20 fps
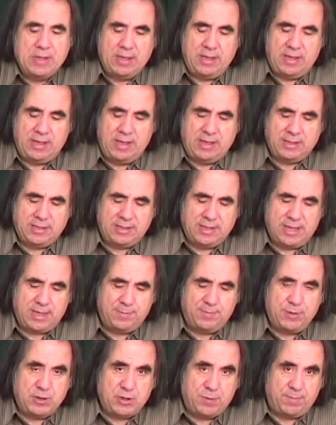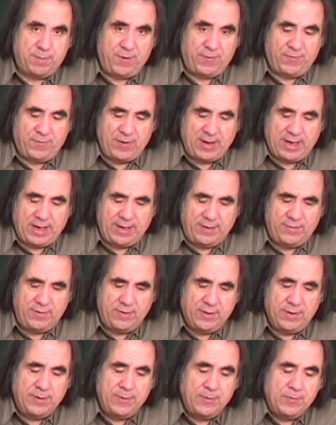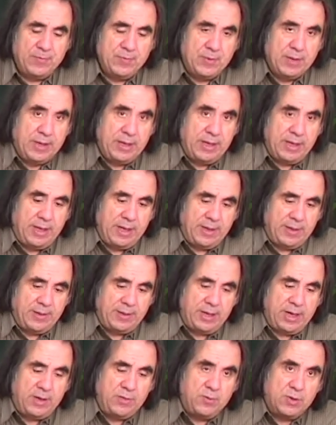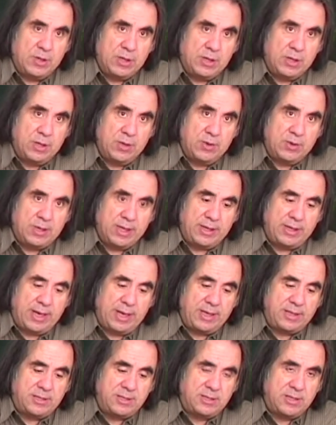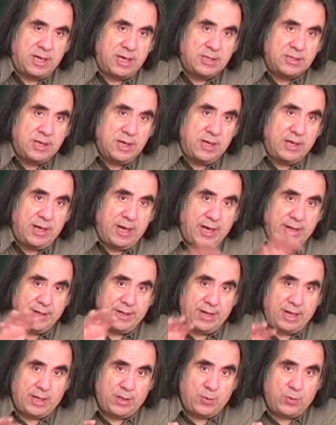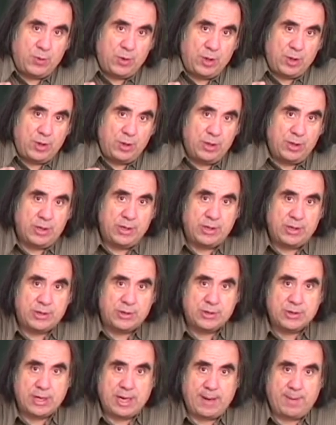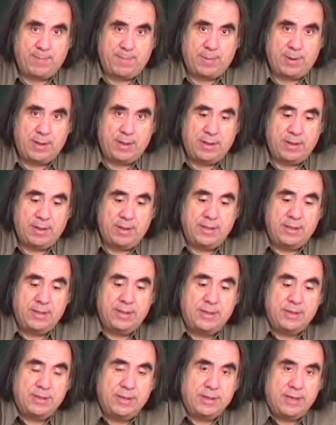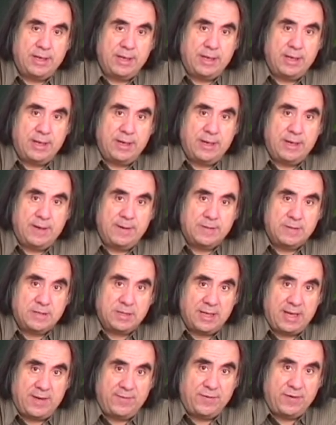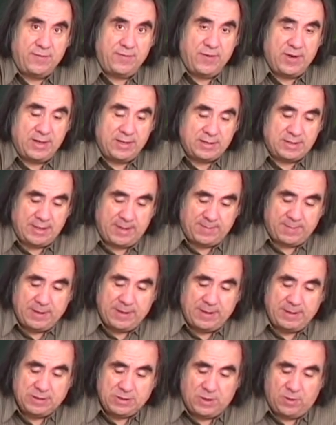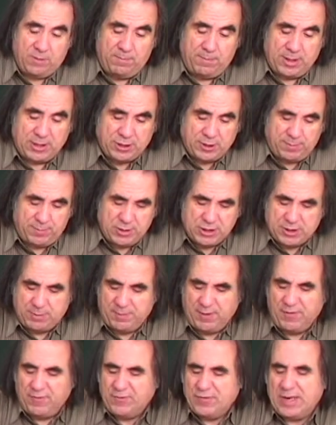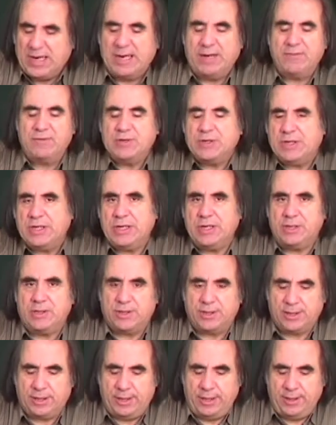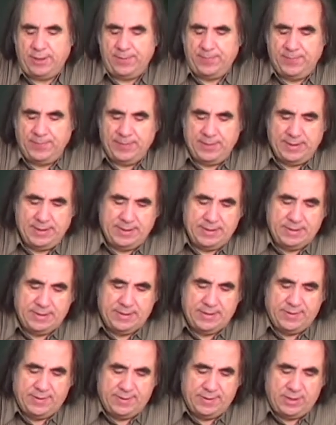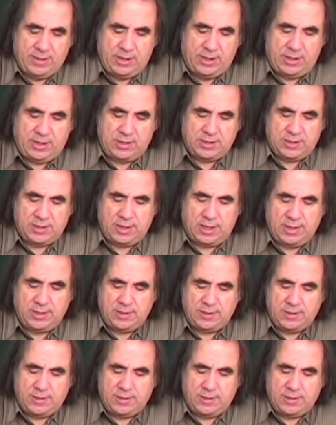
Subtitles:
let's start bishop f5, and then we're going to look at a6, and that will wrap the Slav defense up. So bishop f5, e3, e6.